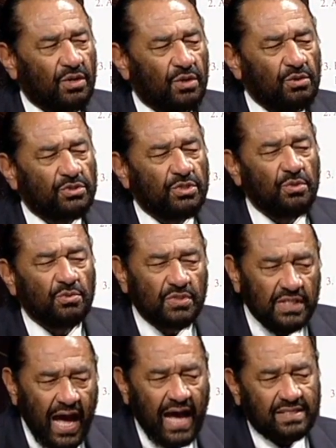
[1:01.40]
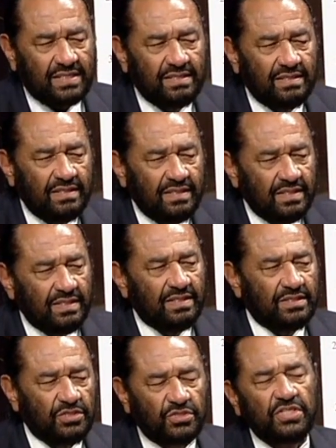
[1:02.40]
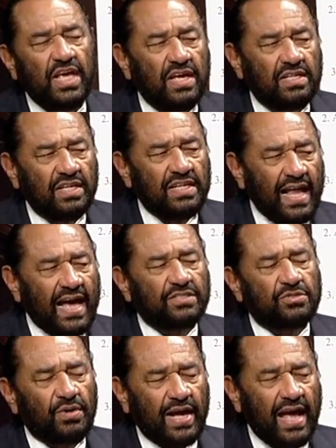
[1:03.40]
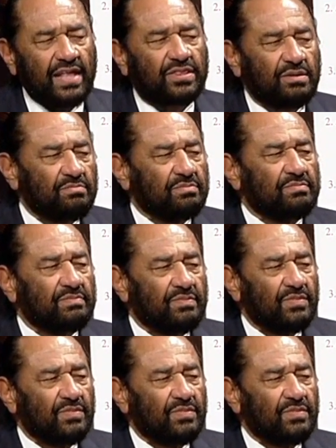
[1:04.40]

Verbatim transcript: who choose not to sing the national anthem,